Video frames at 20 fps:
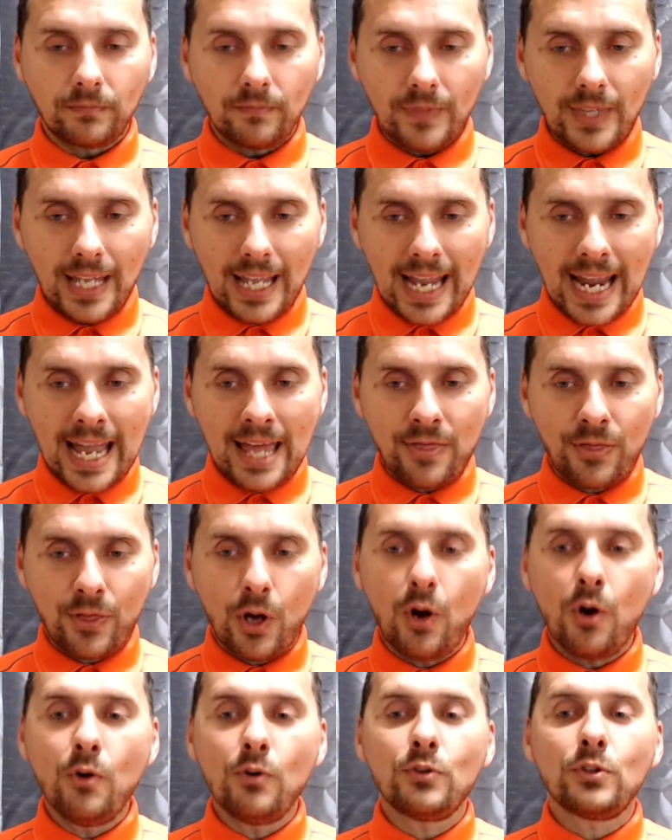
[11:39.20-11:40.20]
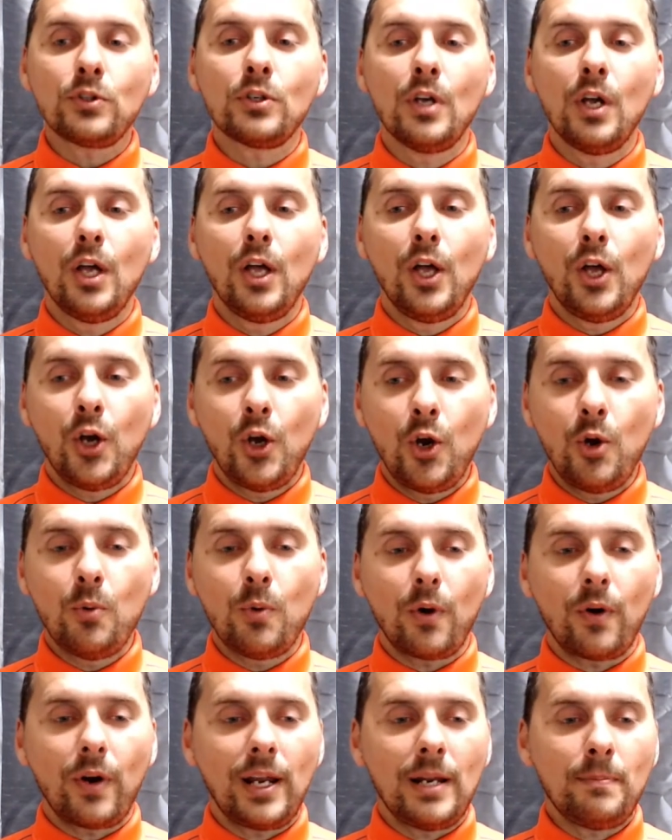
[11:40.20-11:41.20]
And those who
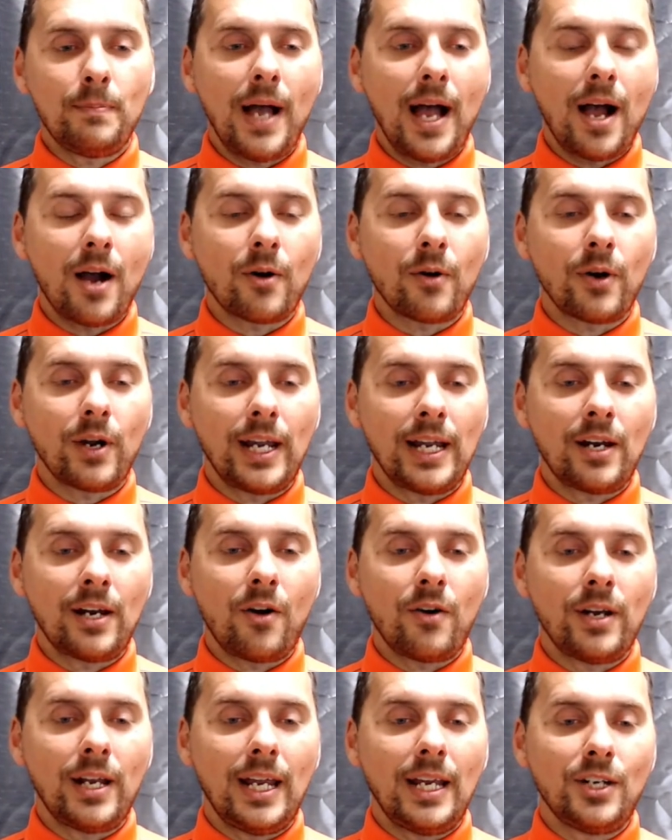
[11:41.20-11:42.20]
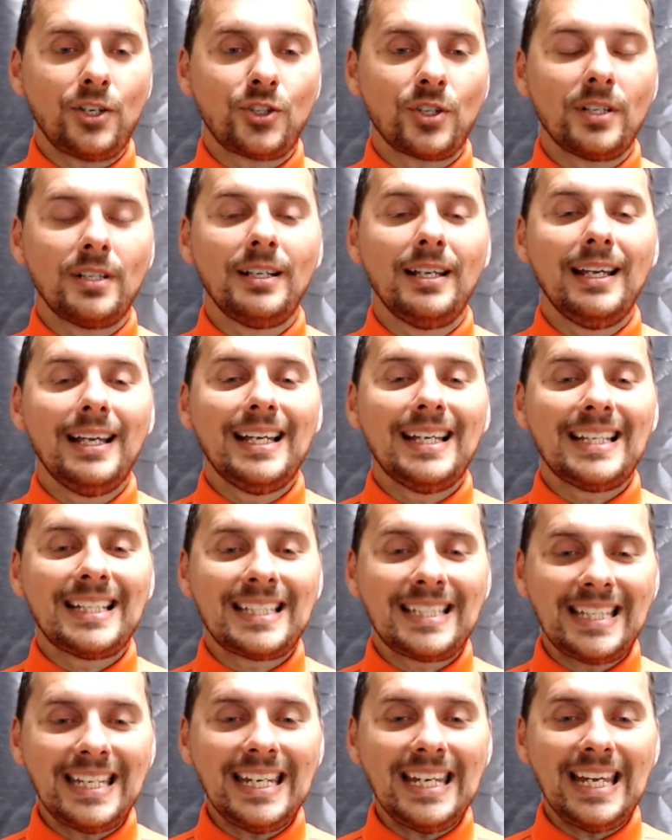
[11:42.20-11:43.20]
were in power in our nation,
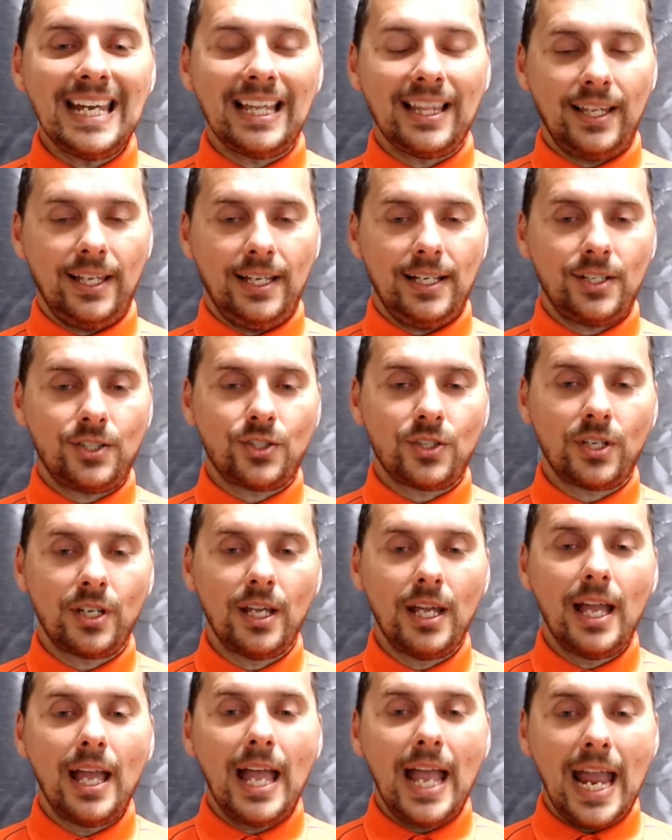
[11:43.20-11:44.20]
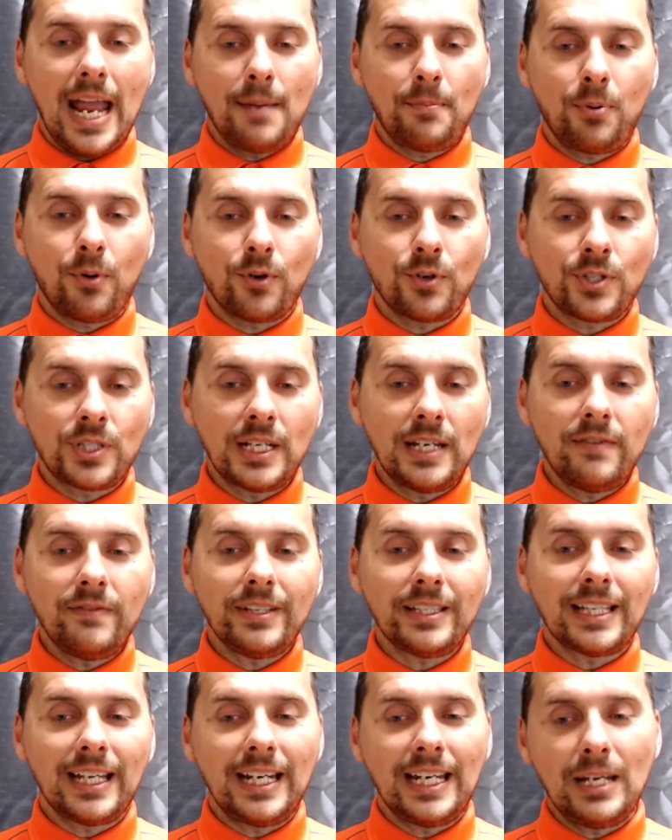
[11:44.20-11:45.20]
seeing this, and perceiving
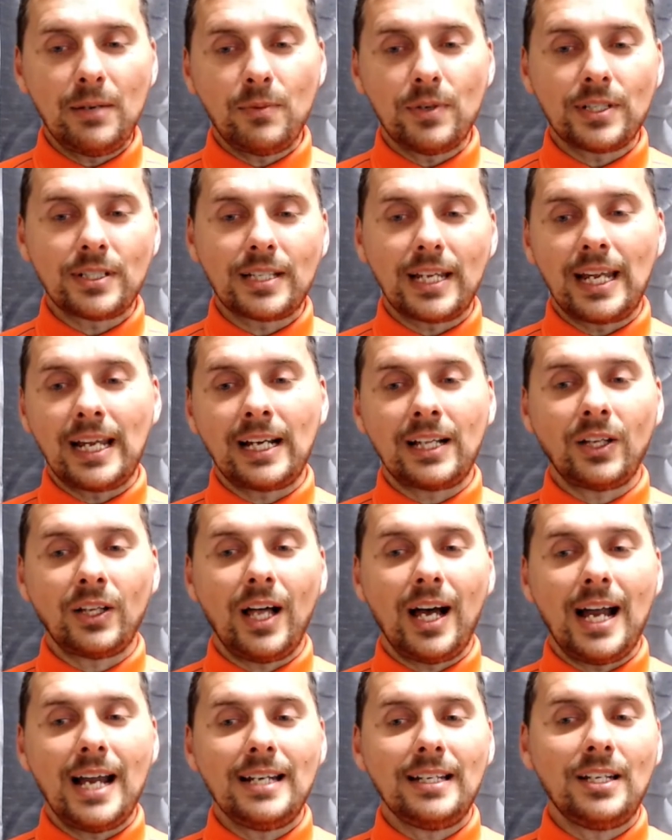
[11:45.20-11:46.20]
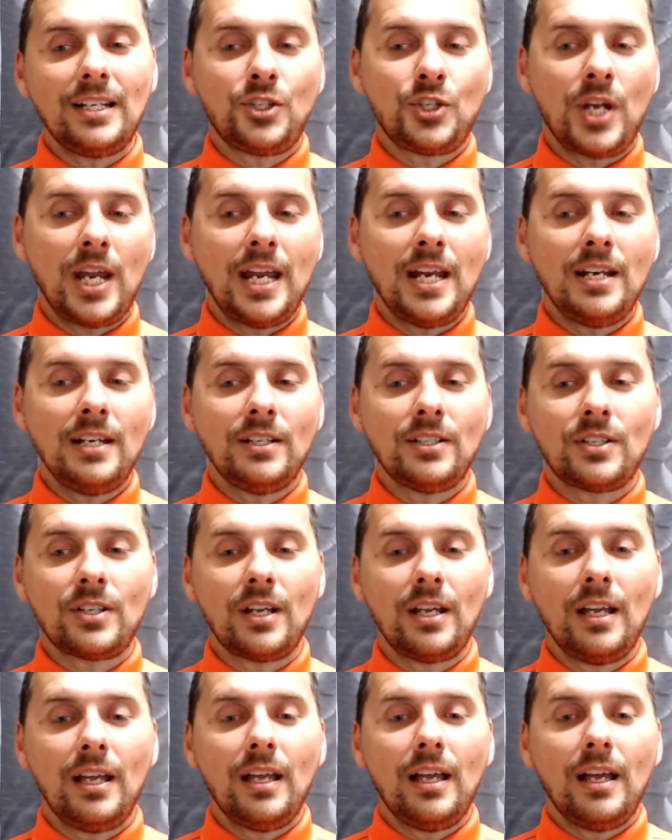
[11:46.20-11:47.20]
that he was inclined to change
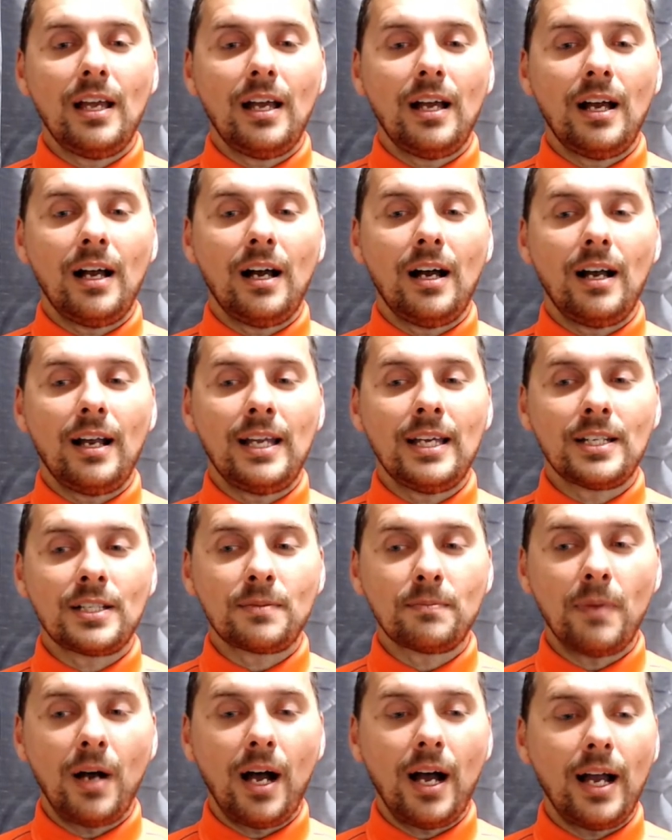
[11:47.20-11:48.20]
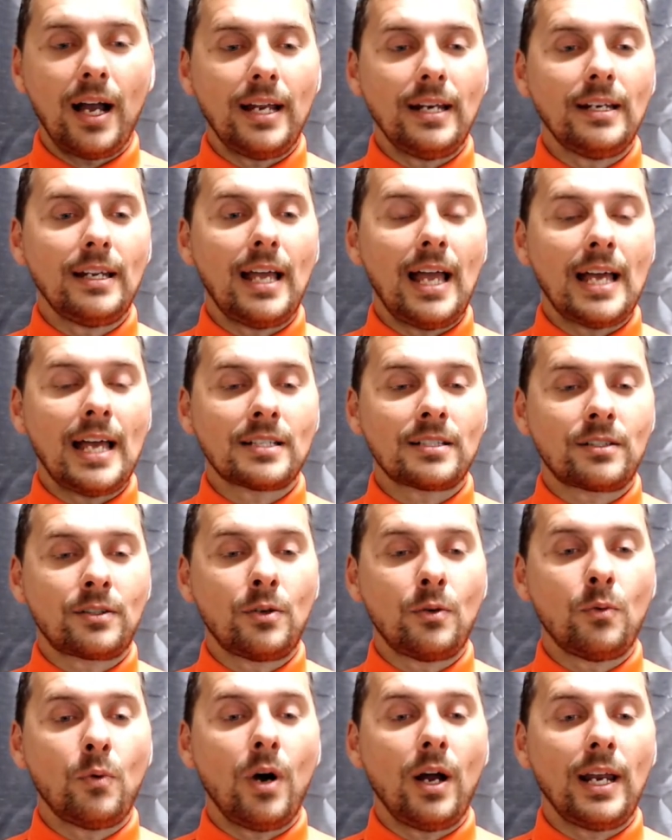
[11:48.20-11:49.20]
his mind as to
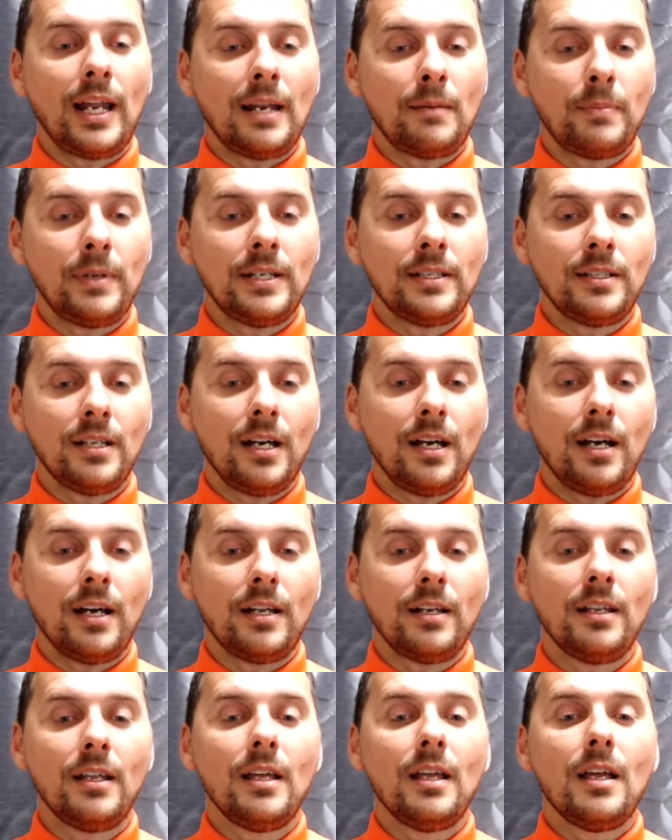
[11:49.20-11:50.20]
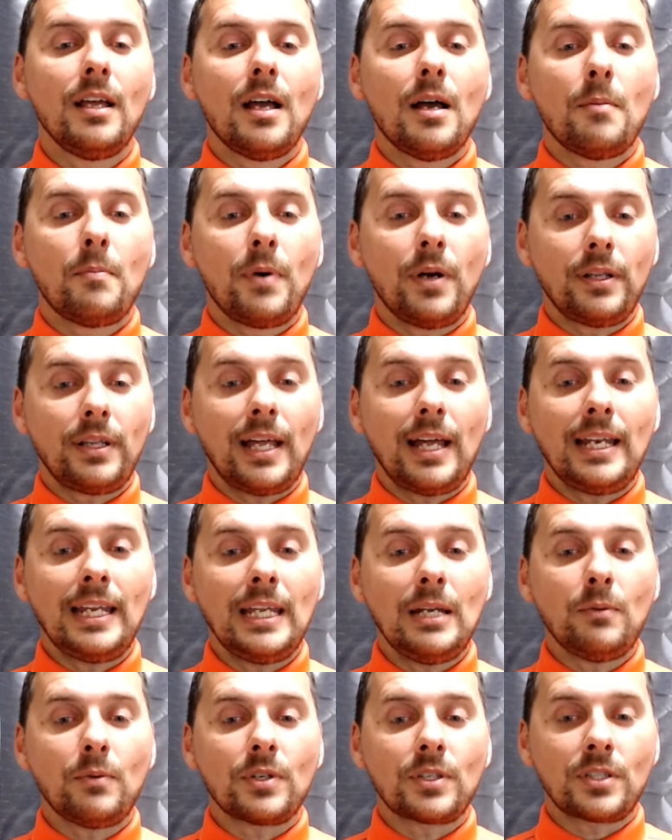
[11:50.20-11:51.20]
what had been done, but that he
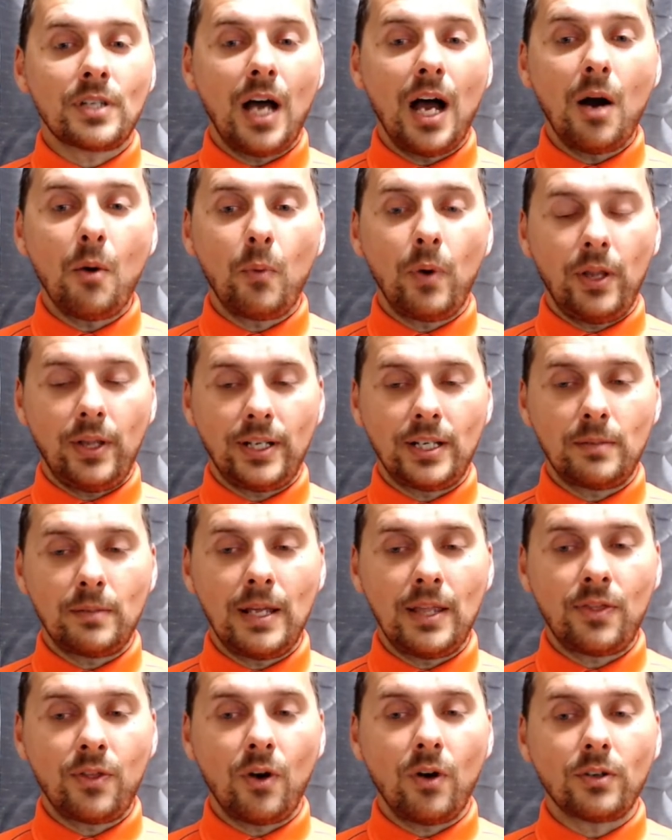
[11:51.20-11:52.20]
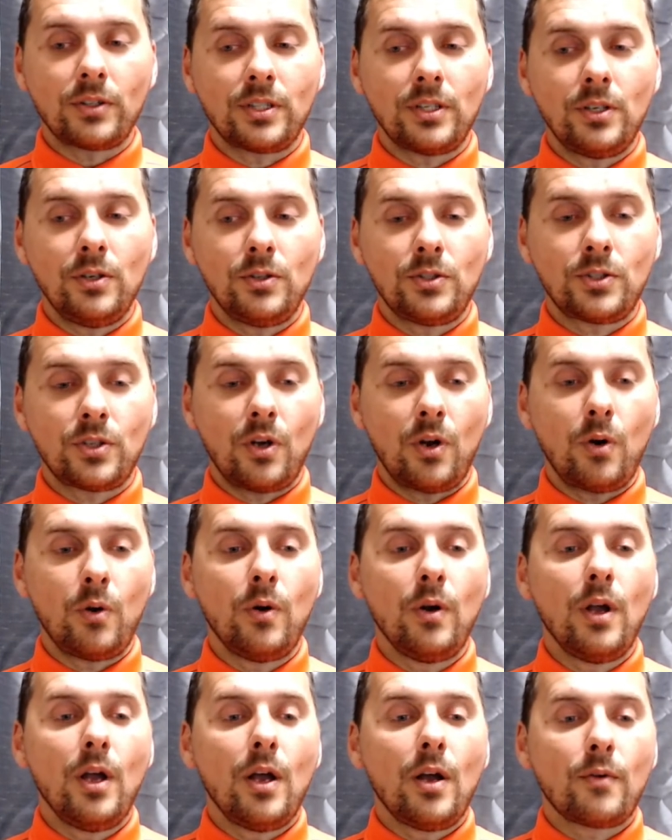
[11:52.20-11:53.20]
was not willing to be thought to do so,
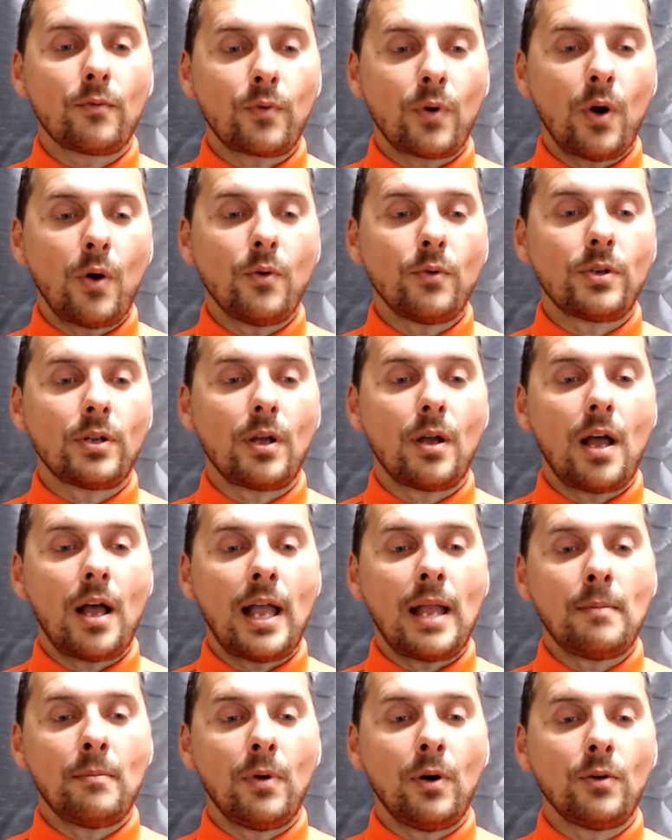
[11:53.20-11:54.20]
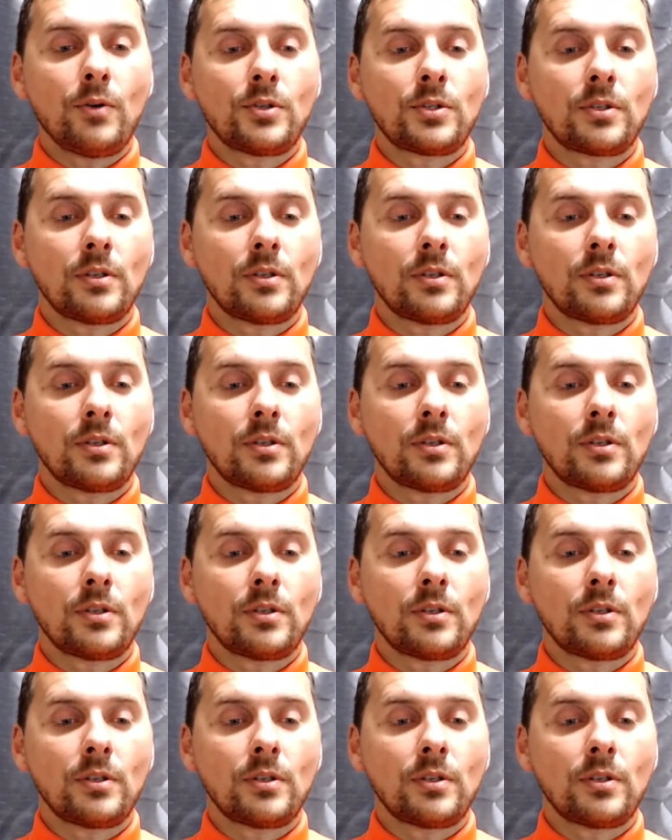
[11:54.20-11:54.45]
wrote a most